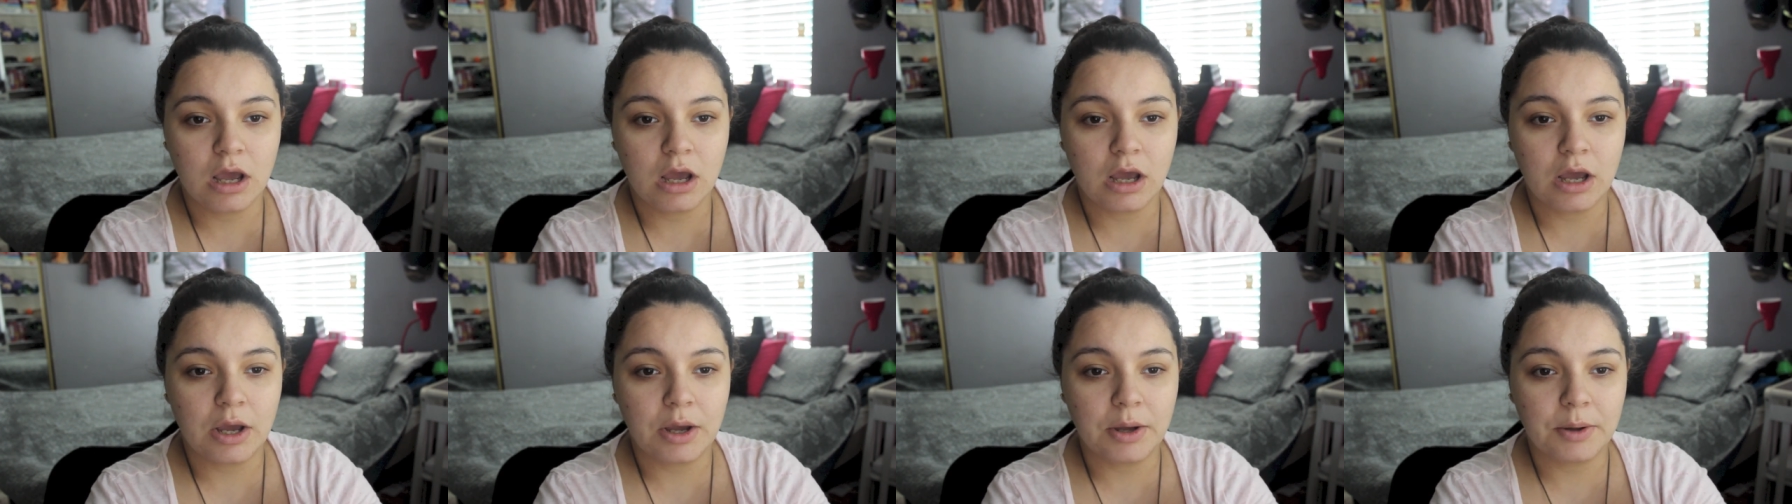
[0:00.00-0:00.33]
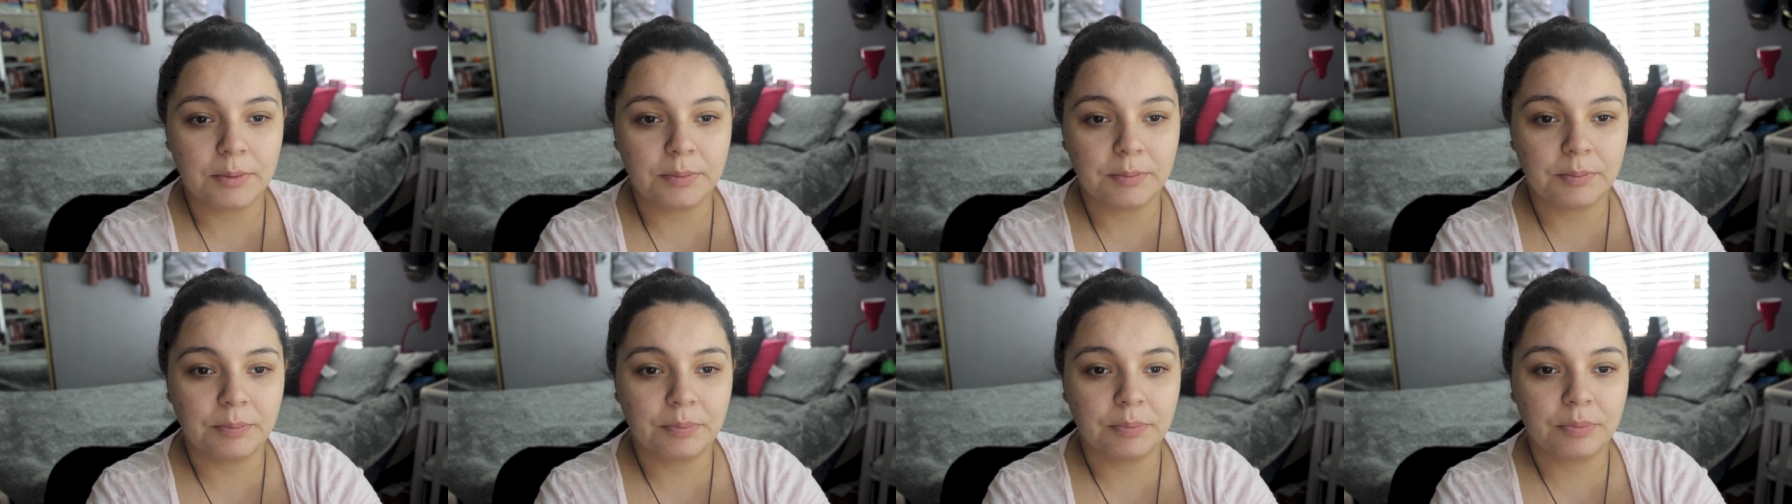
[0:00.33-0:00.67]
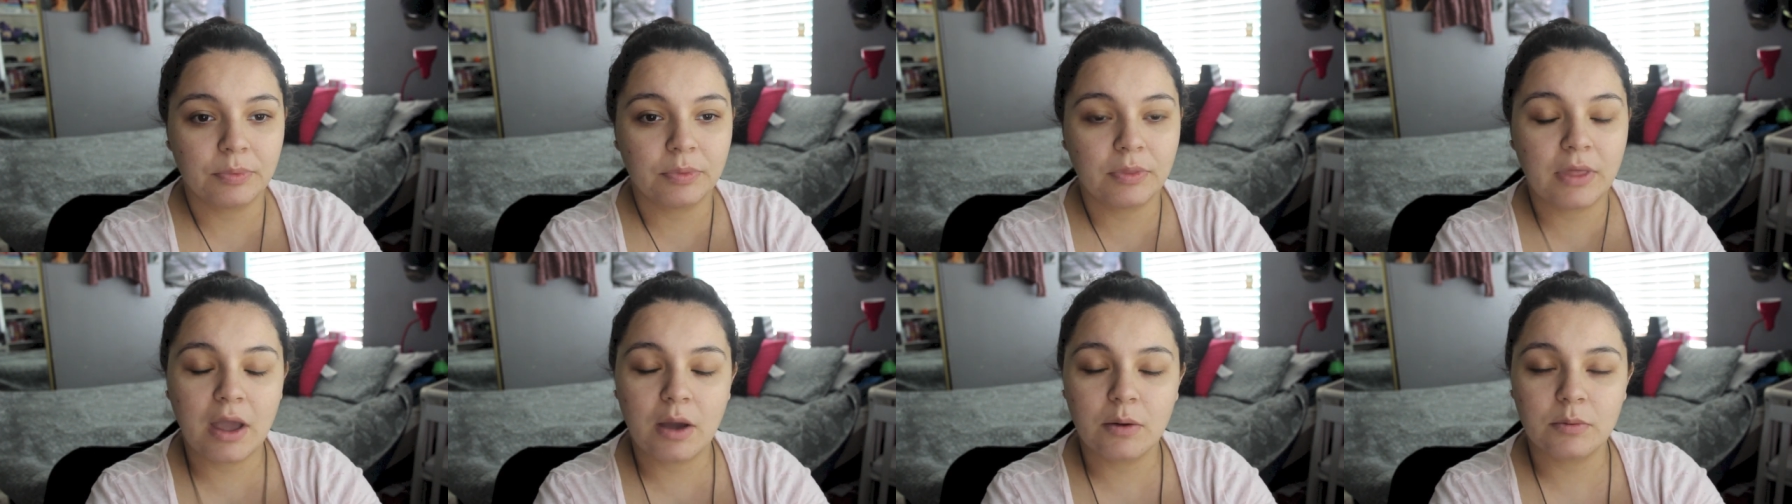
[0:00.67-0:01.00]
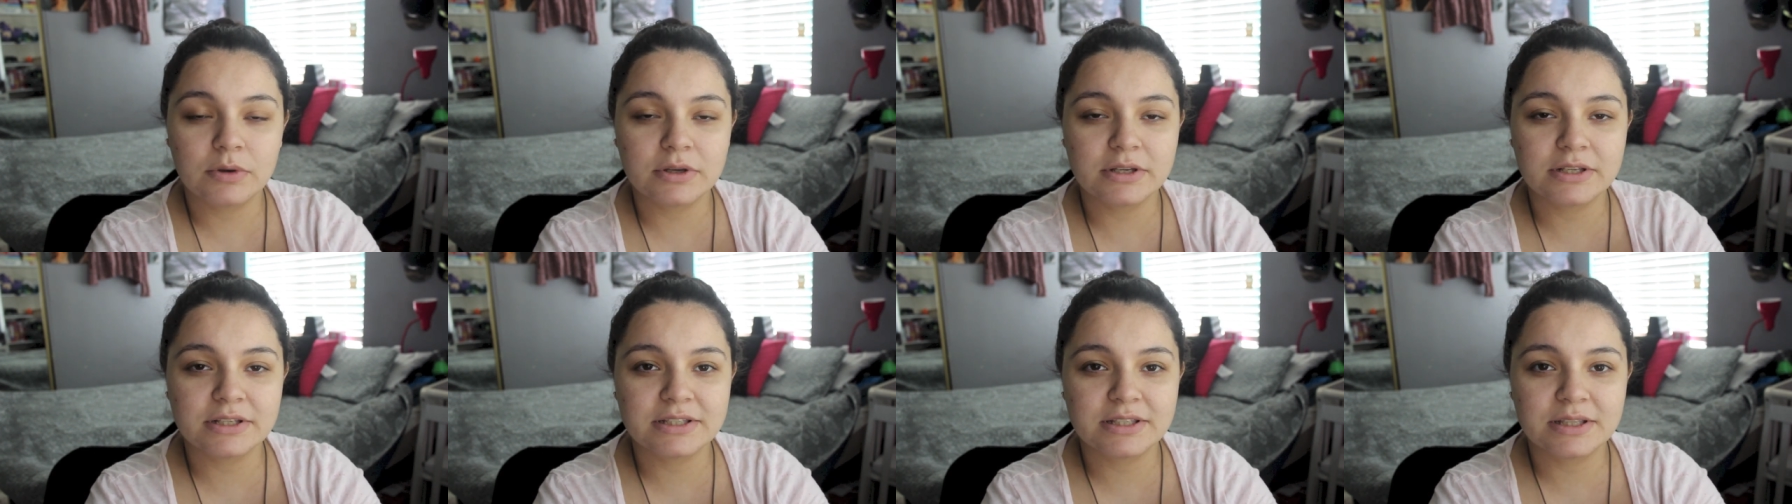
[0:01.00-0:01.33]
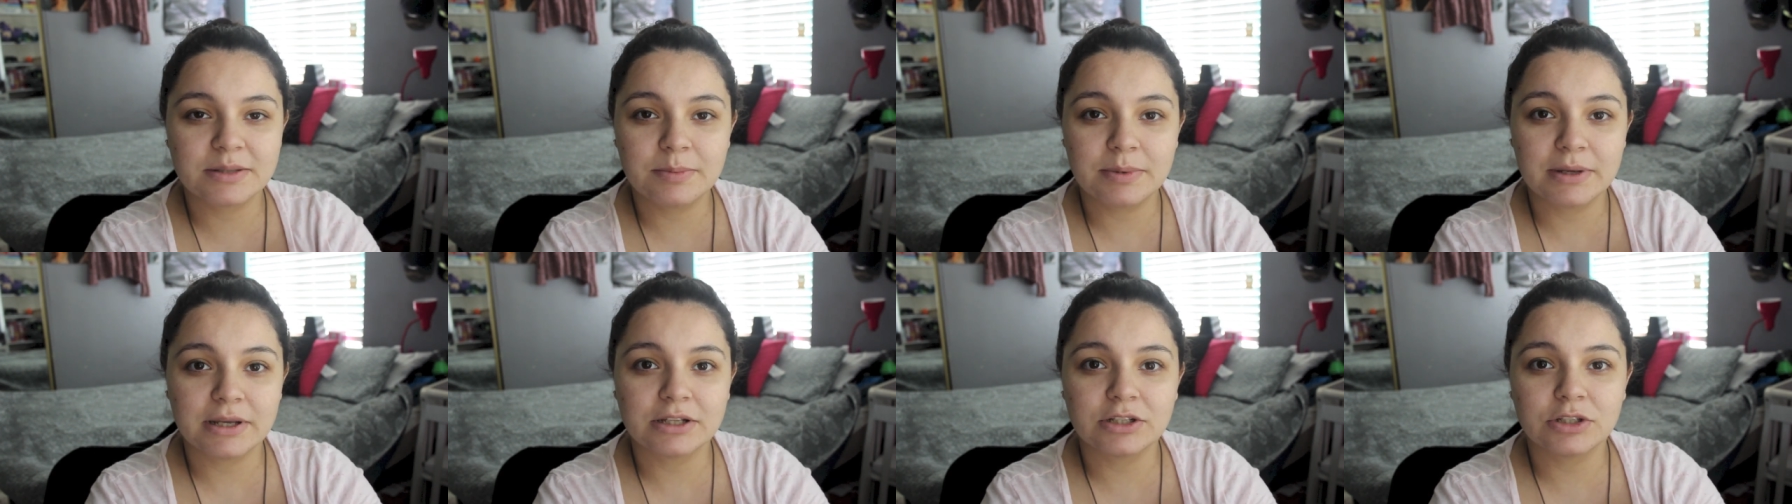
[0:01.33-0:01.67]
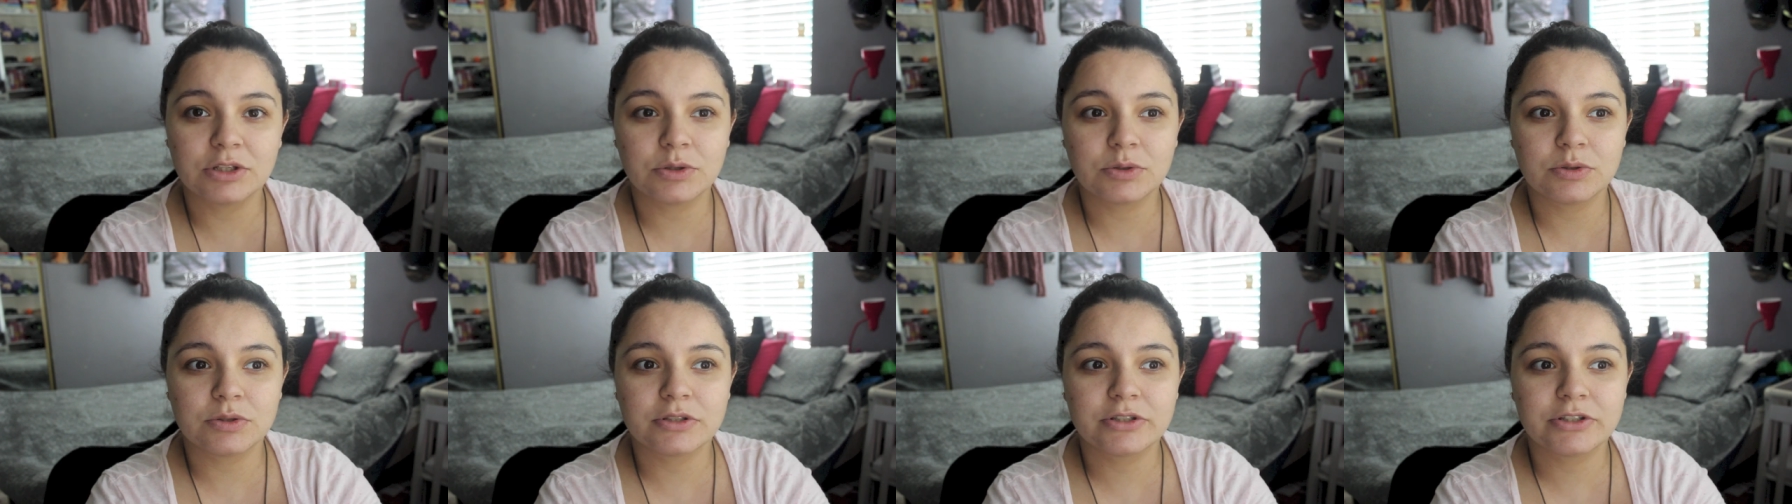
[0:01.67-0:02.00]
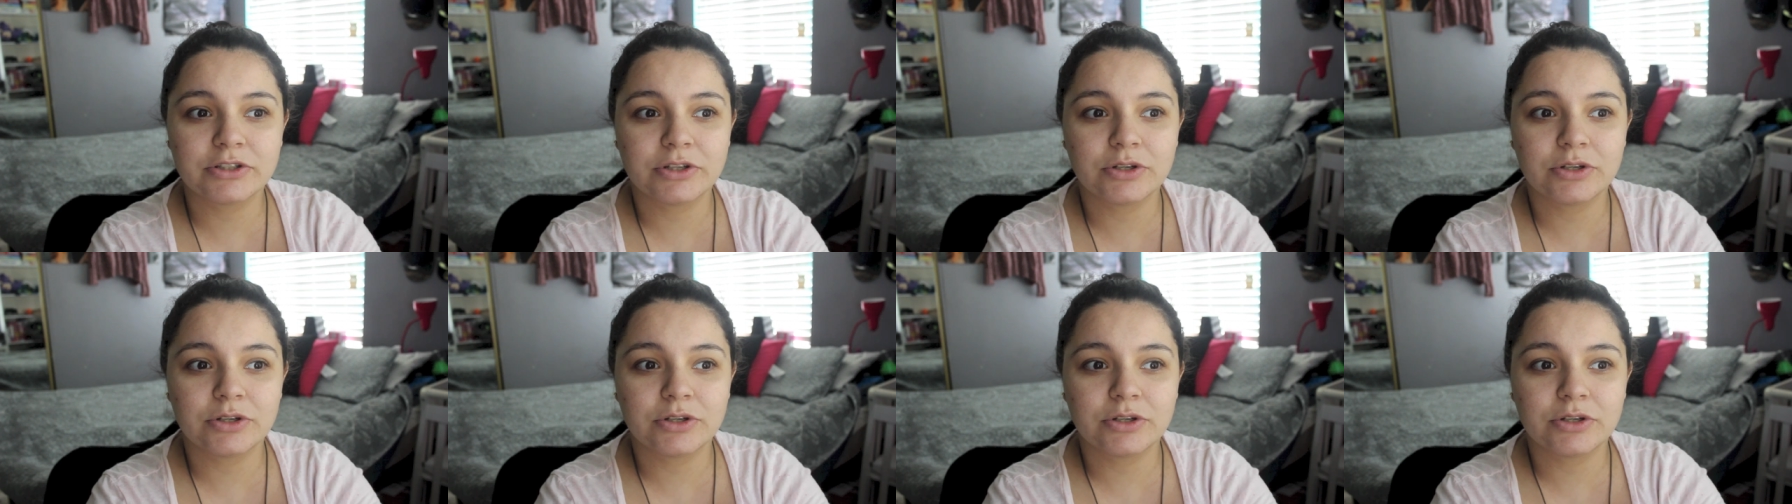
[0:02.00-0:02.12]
um that was the big news